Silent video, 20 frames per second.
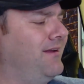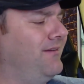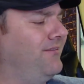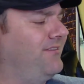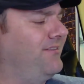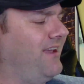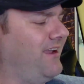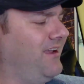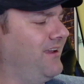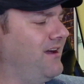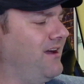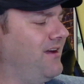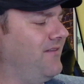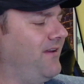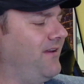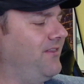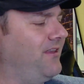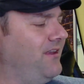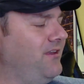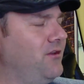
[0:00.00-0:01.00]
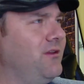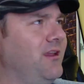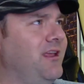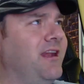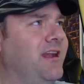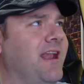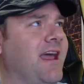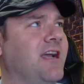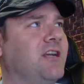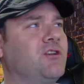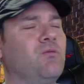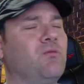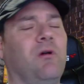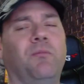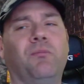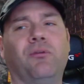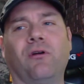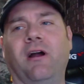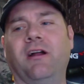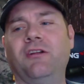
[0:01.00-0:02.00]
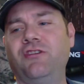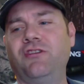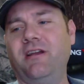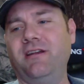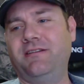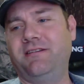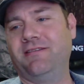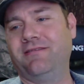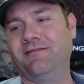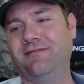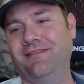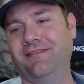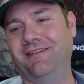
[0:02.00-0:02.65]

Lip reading: Second off, I think you need an actual project.